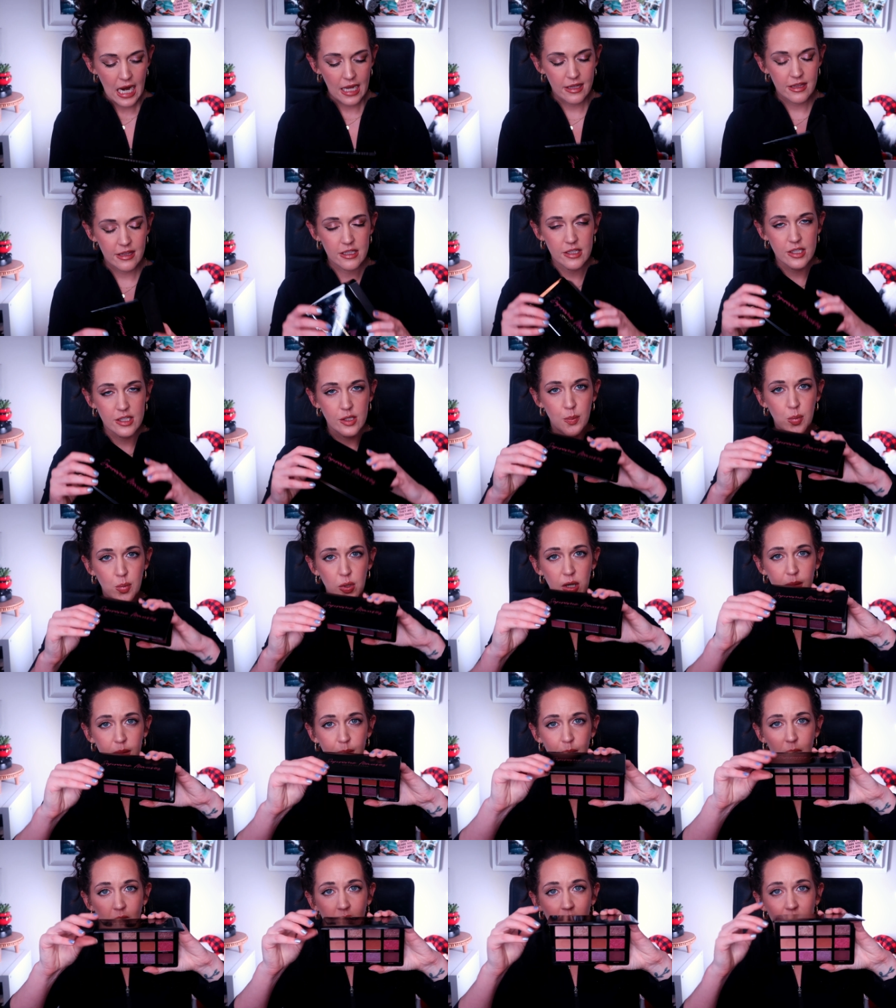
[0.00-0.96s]
And then
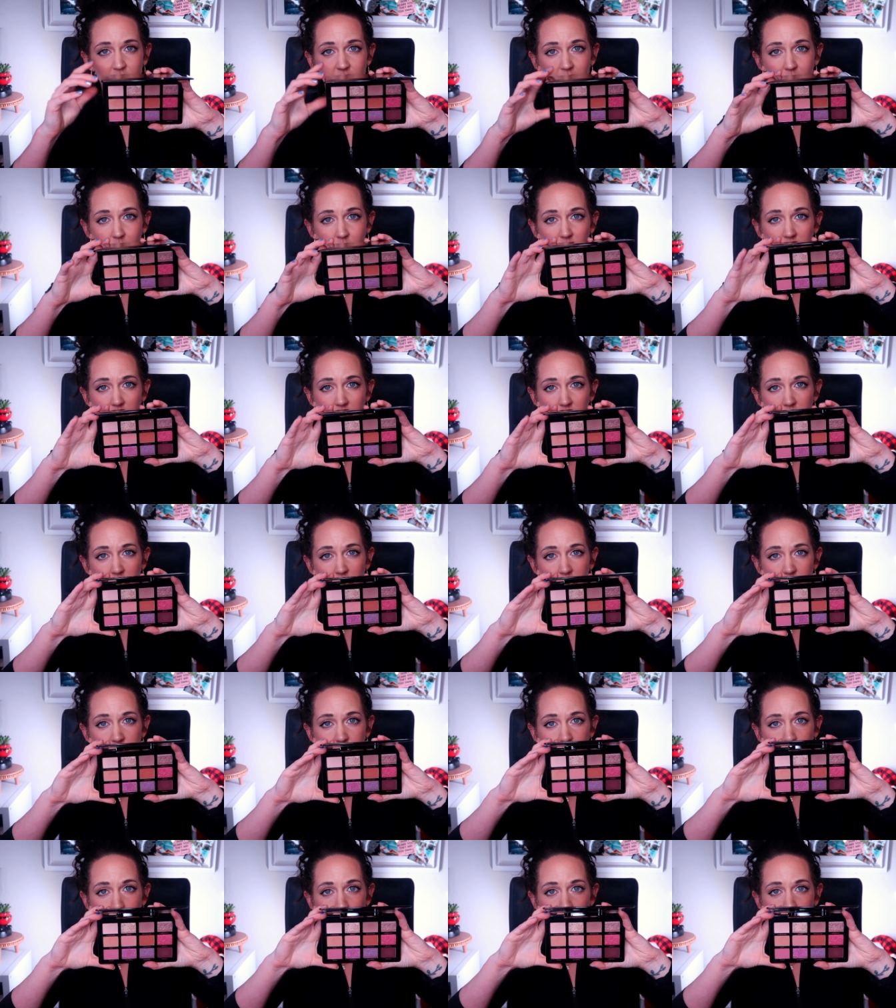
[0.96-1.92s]
Supreme Mobs, I only
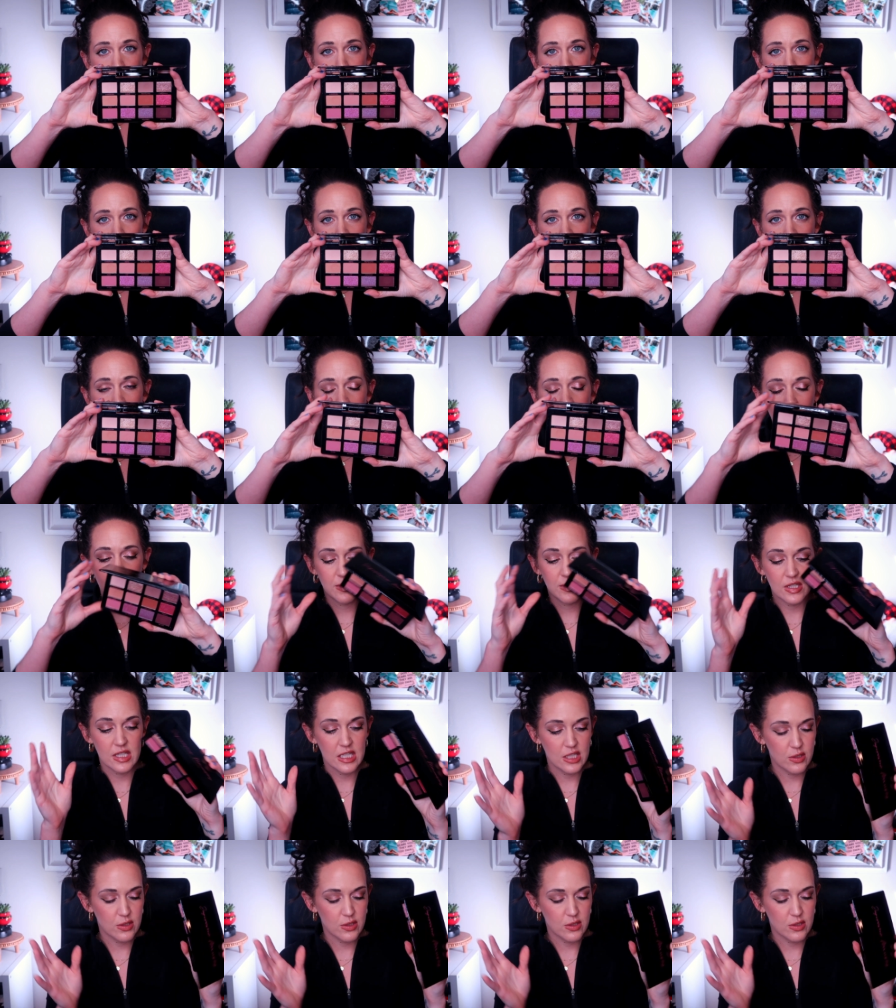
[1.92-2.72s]
reached for four times.